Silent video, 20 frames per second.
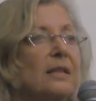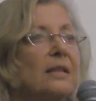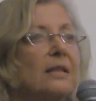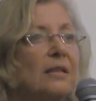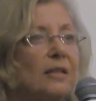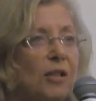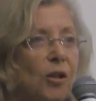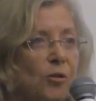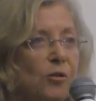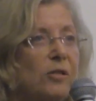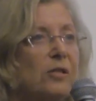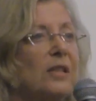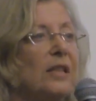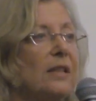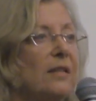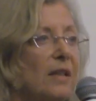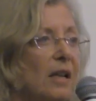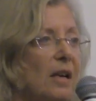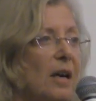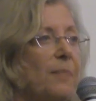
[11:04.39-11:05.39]
close
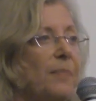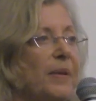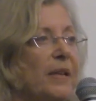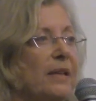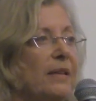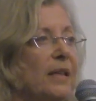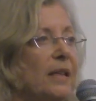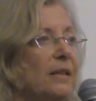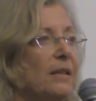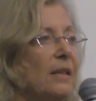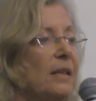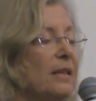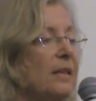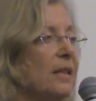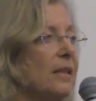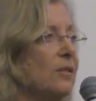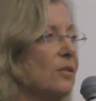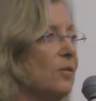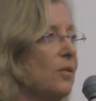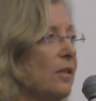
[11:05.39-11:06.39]
in the company that,
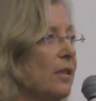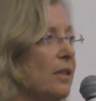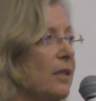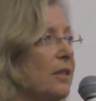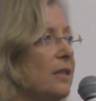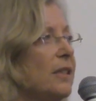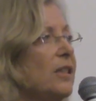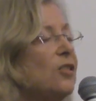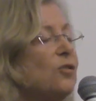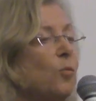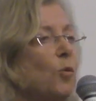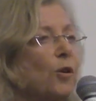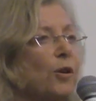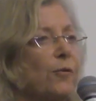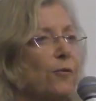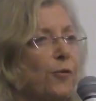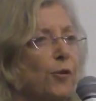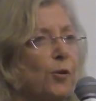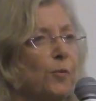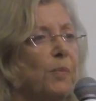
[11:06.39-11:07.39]
that's at least
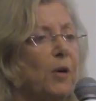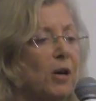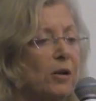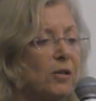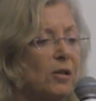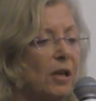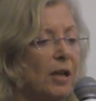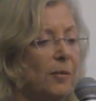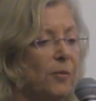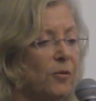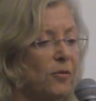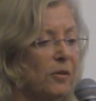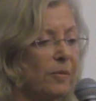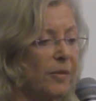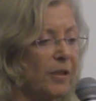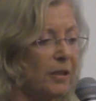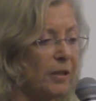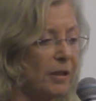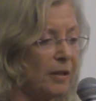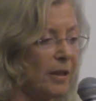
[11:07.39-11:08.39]
working for you part-time or
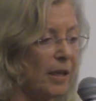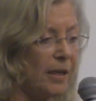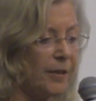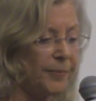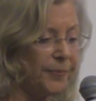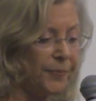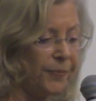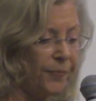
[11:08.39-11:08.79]
something like that.